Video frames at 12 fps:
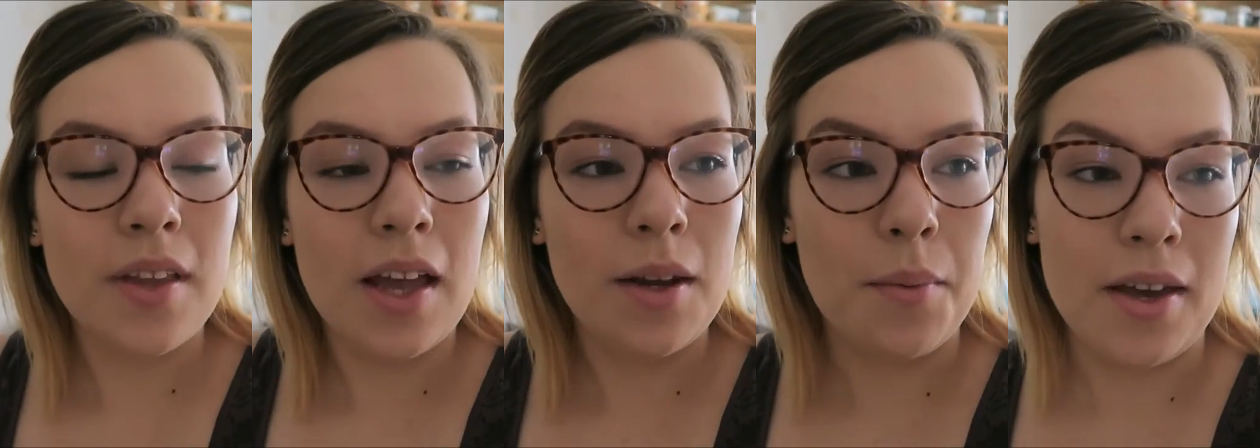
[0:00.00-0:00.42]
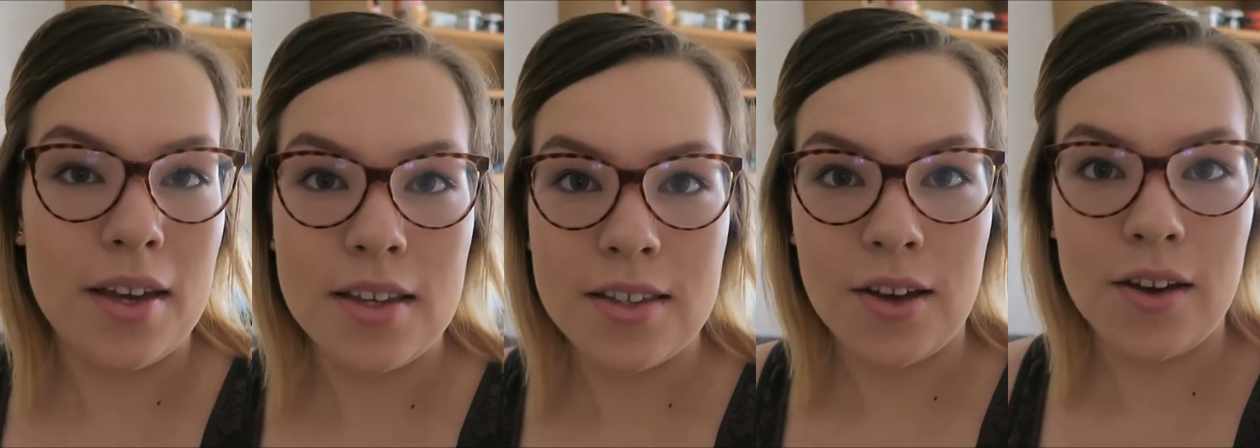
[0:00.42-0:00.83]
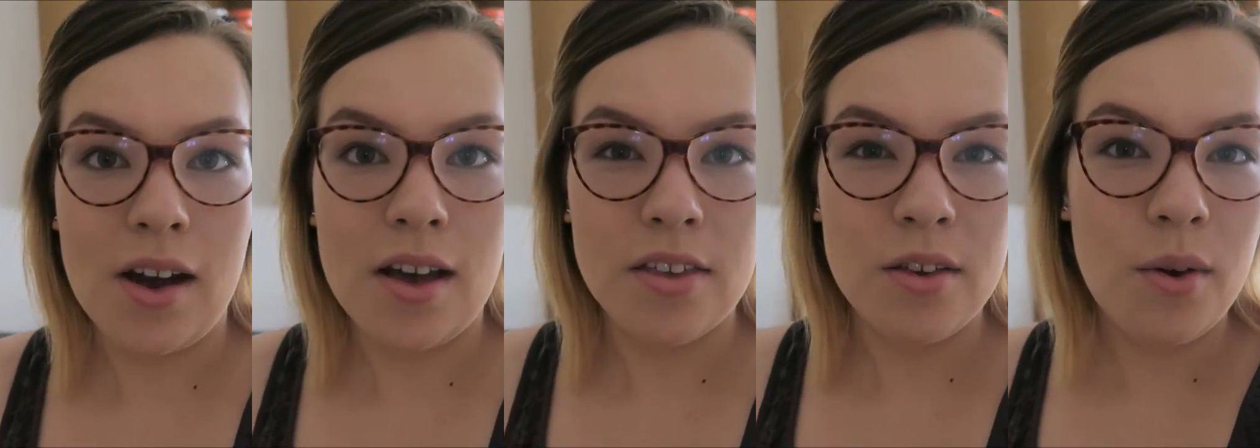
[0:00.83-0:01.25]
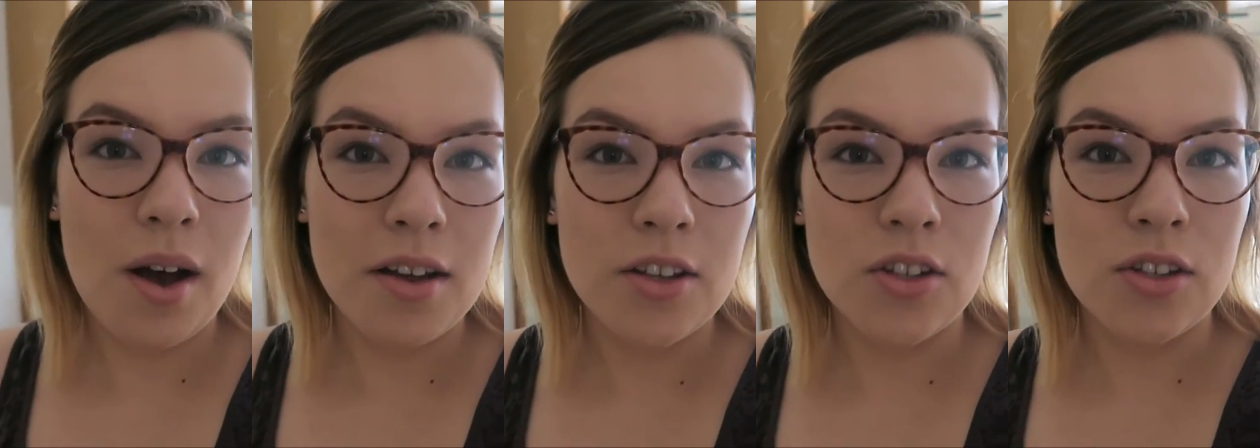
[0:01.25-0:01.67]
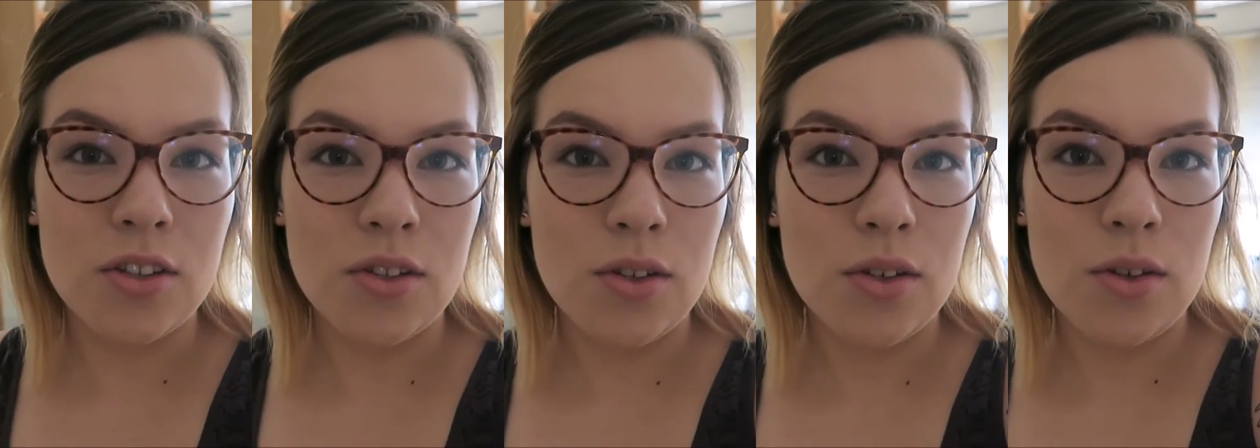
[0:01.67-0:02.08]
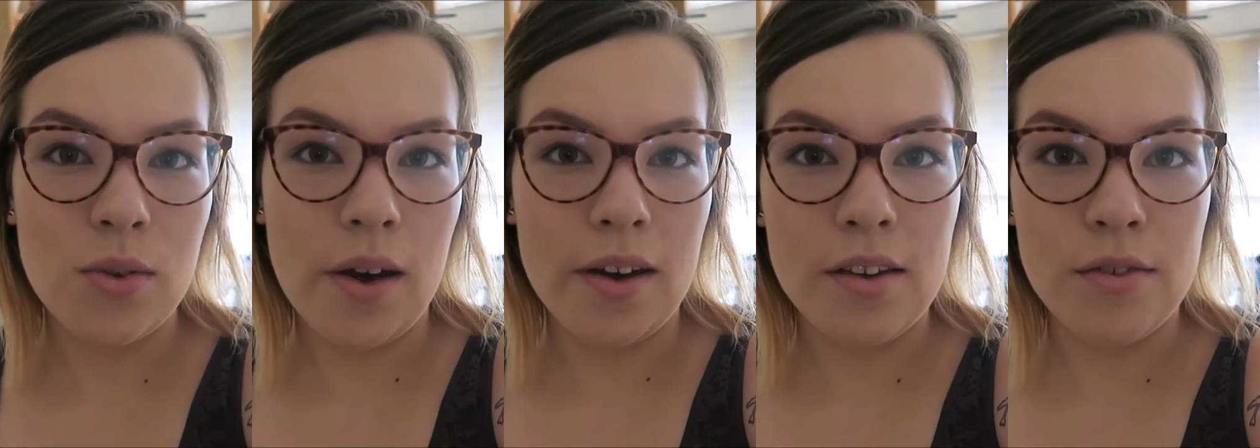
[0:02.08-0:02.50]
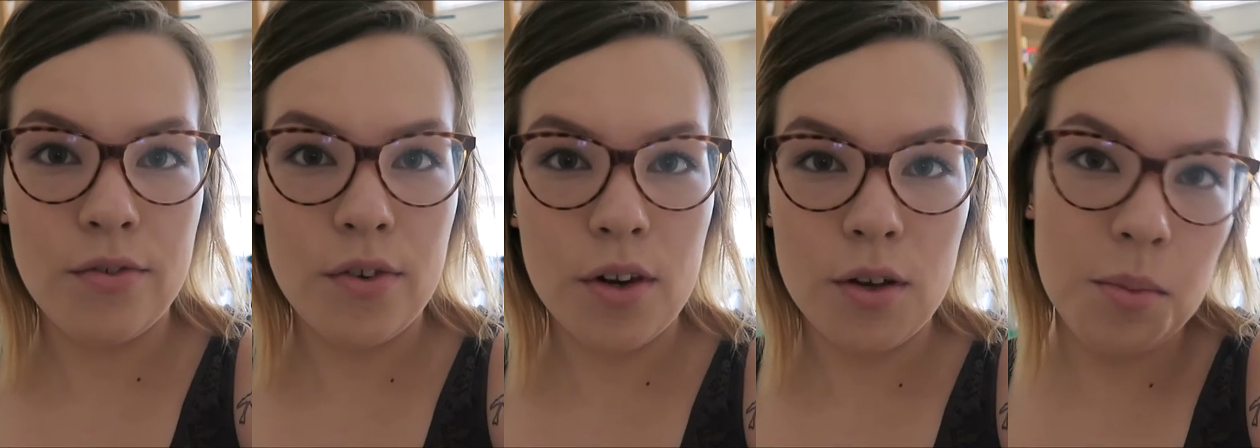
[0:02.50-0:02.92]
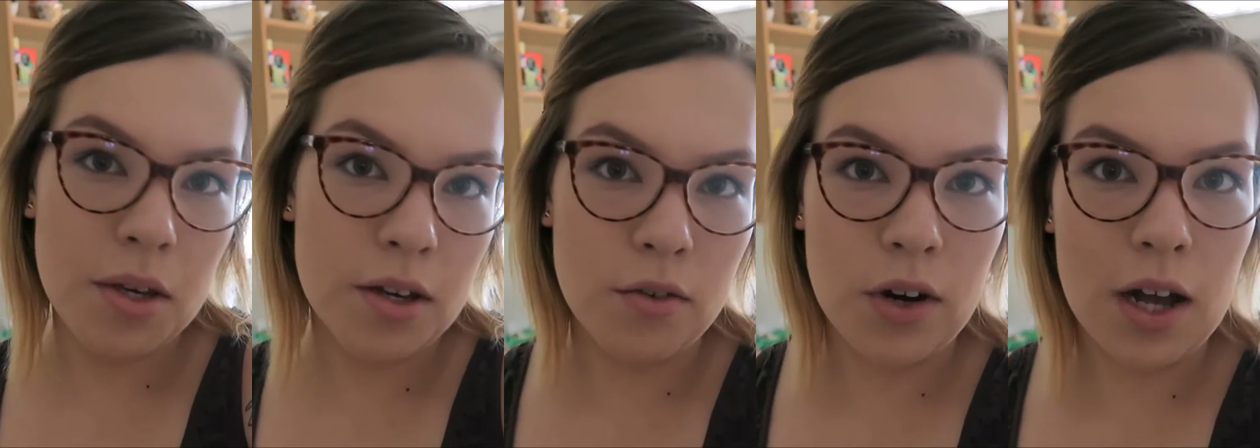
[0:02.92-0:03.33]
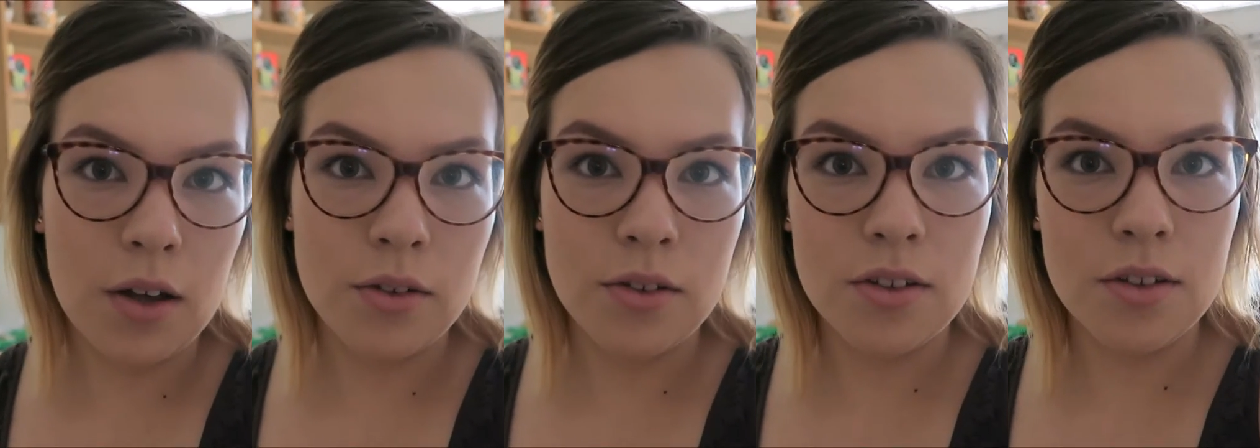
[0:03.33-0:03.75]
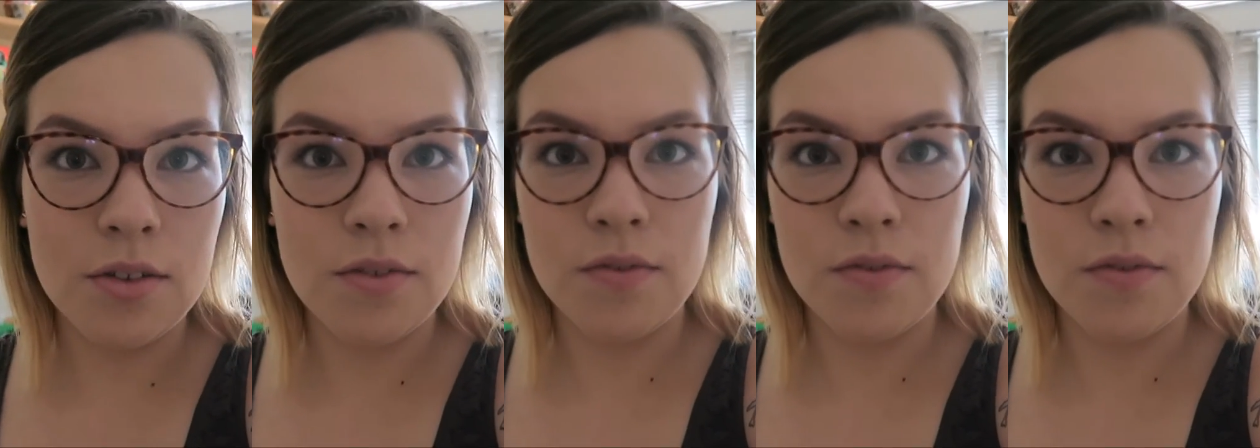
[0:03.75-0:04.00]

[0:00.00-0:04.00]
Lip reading: Anyway, so I thought I'd just do a follow me around